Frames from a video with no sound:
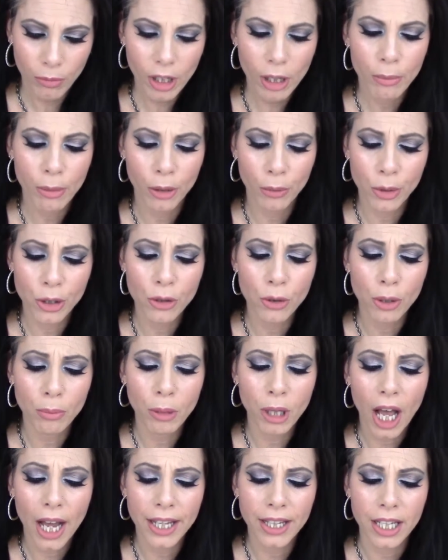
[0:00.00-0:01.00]
But when you
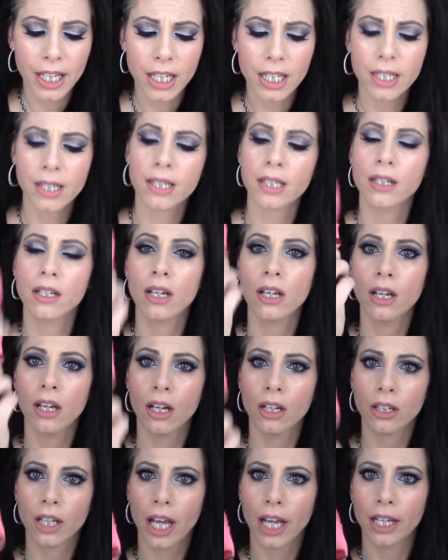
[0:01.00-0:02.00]
apply these,
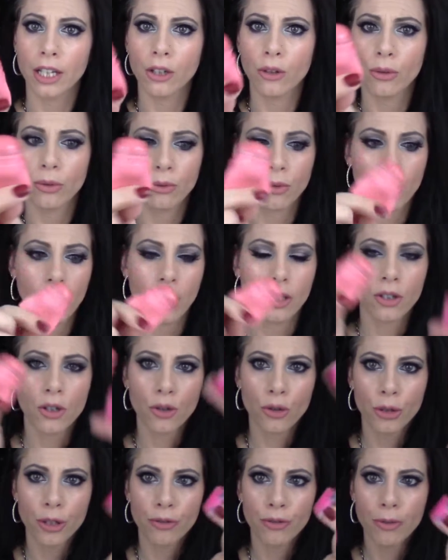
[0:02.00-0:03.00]
okay, you
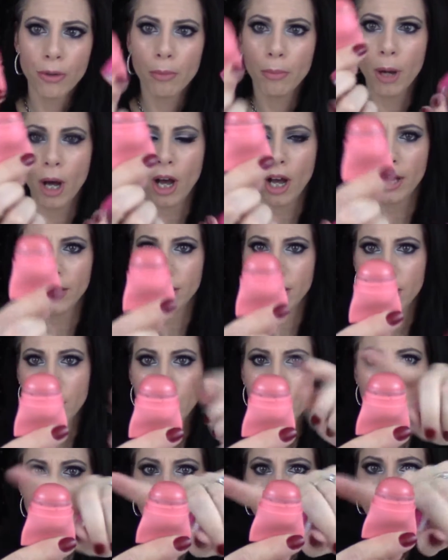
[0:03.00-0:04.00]
unscrew it from the pot.
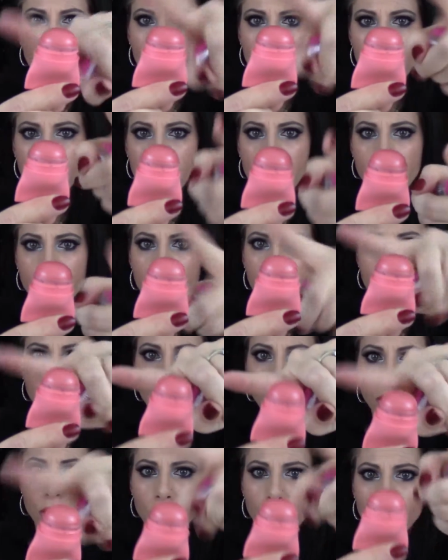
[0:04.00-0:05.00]
The product is in a
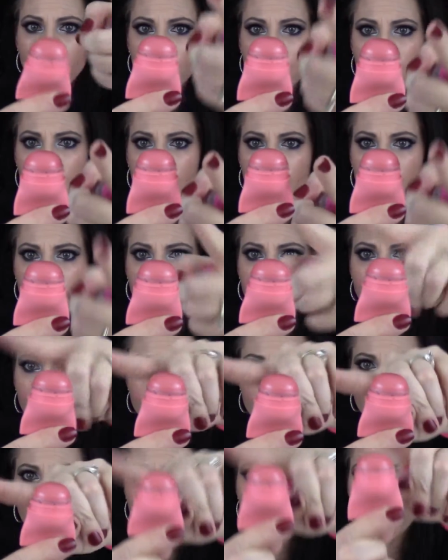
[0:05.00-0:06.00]
little, you
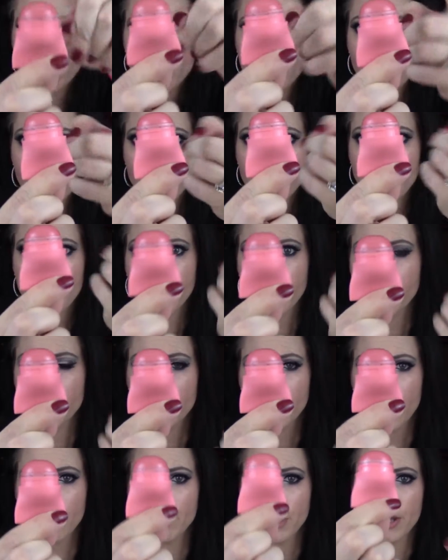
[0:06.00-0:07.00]
know, rounded part that comes
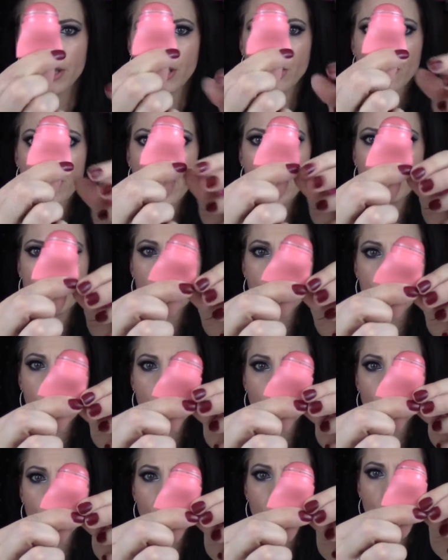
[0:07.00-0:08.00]
up, and then you have this
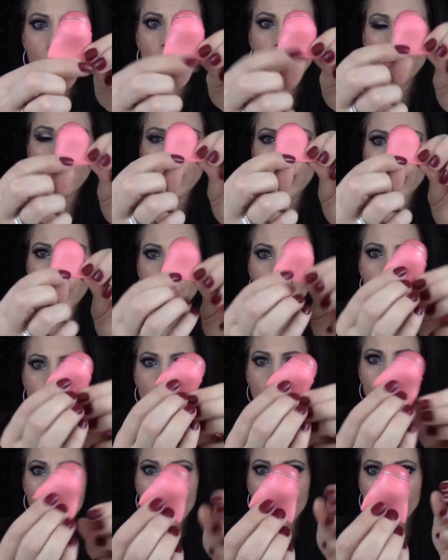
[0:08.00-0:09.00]
little skinny part here
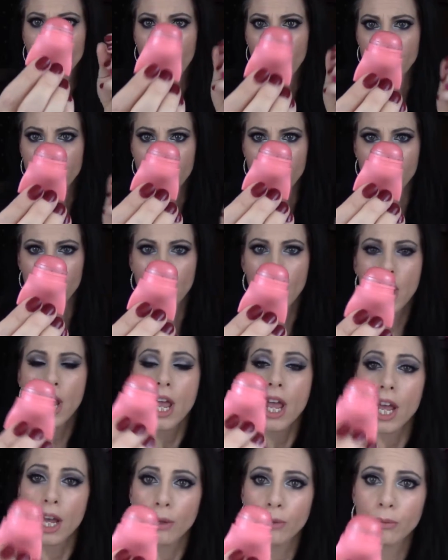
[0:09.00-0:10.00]
that you hold on to.
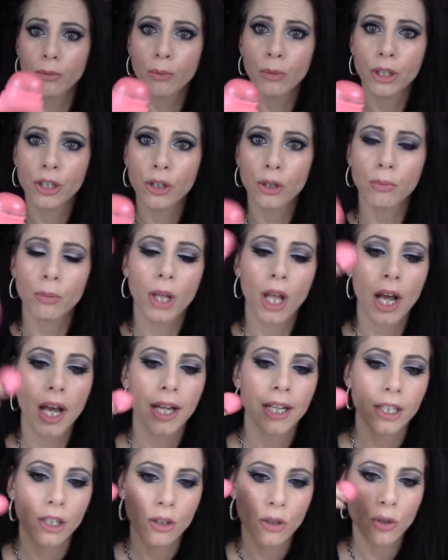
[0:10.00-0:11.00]
And when you
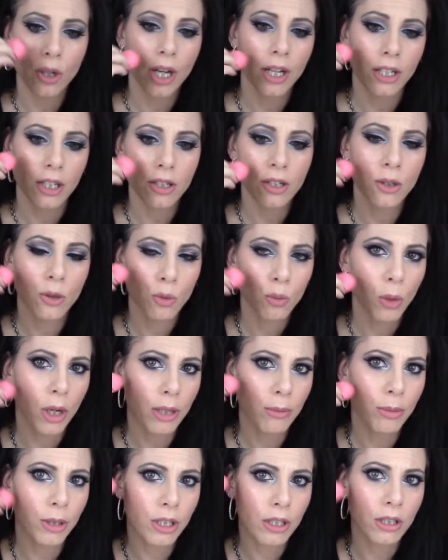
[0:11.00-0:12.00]
apply, you kind of
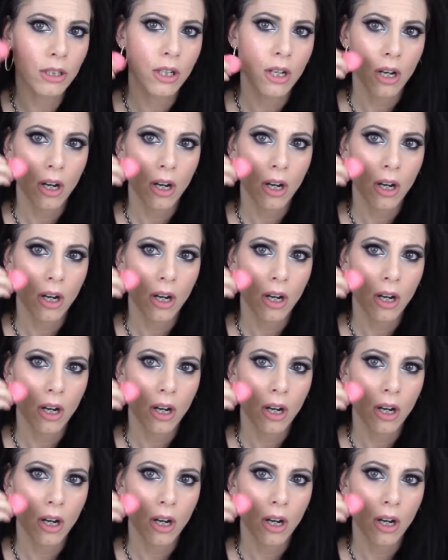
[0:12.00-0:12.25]
swipe it